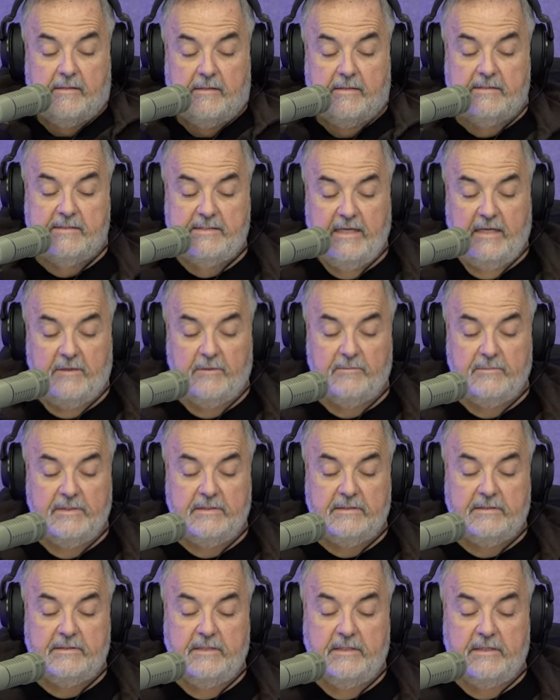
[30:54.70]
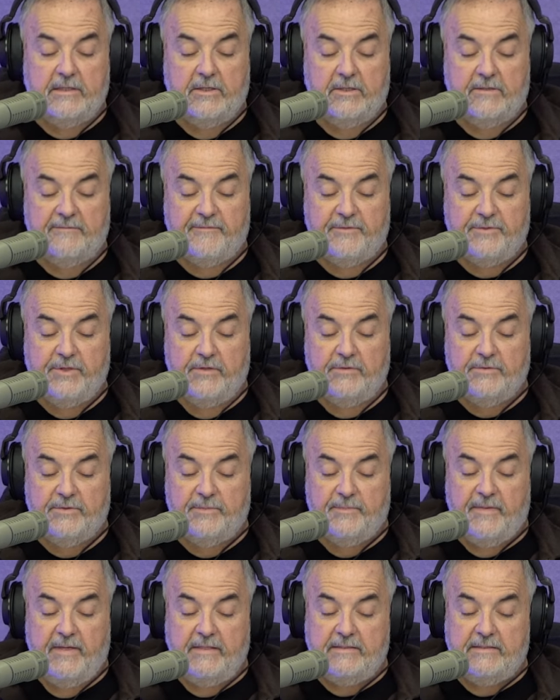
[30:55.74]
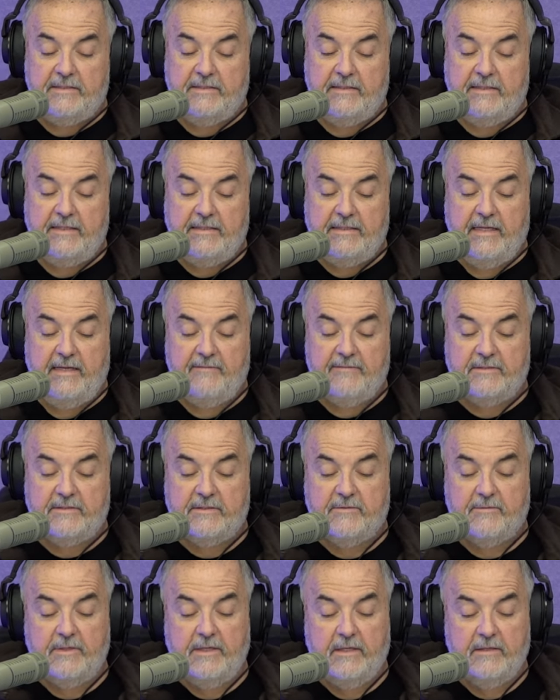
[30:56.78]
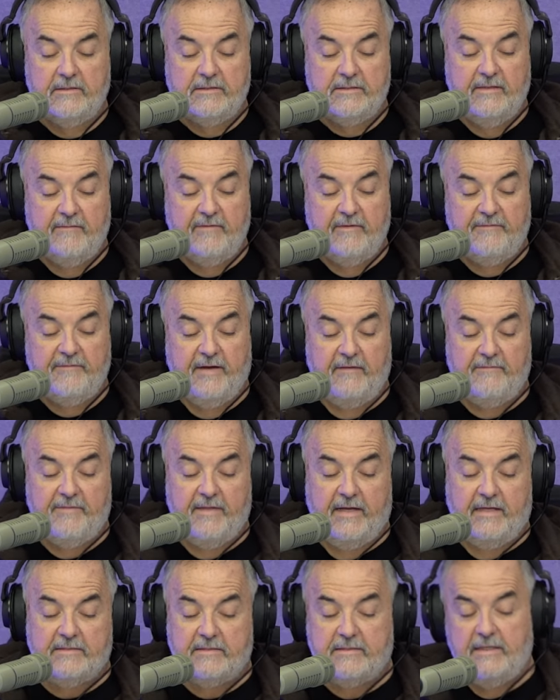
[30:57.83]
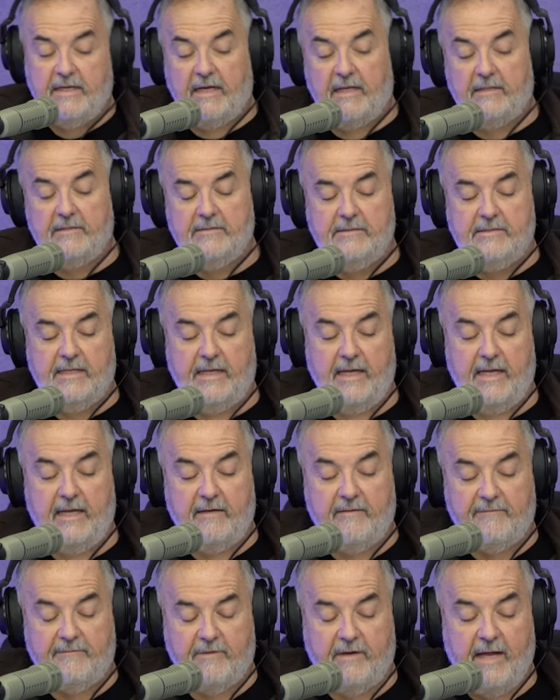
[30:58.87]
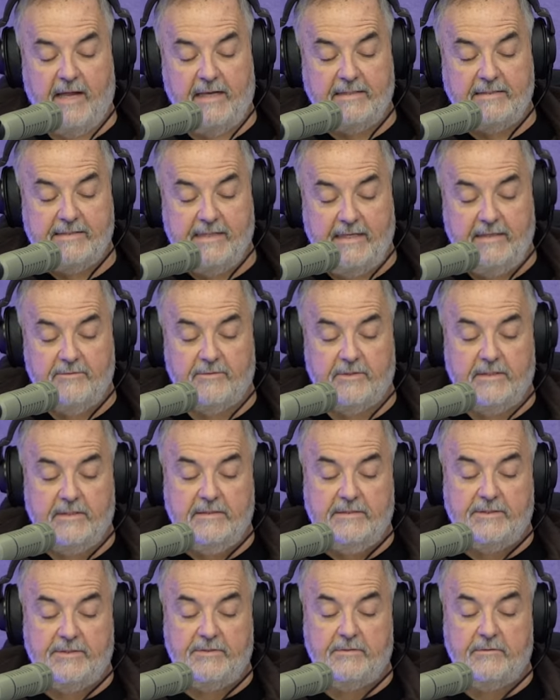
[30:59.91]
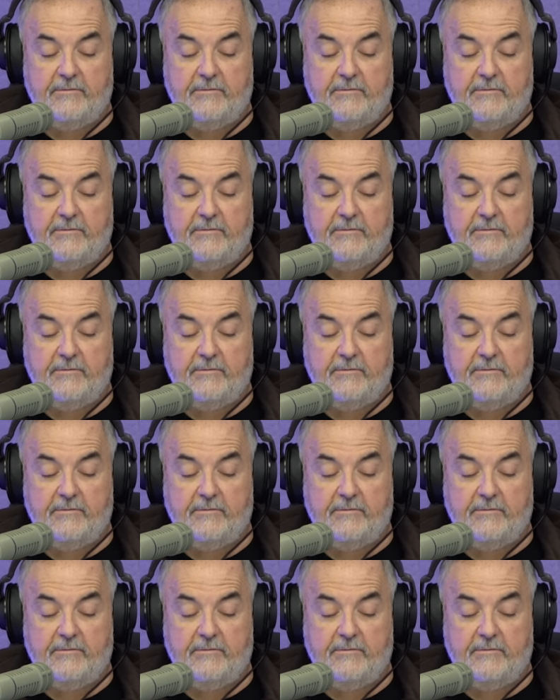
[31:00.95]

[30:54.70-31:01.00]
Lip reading: The settlement called for Jones to pay Cynthia Davis $375,000 and for Alexandra to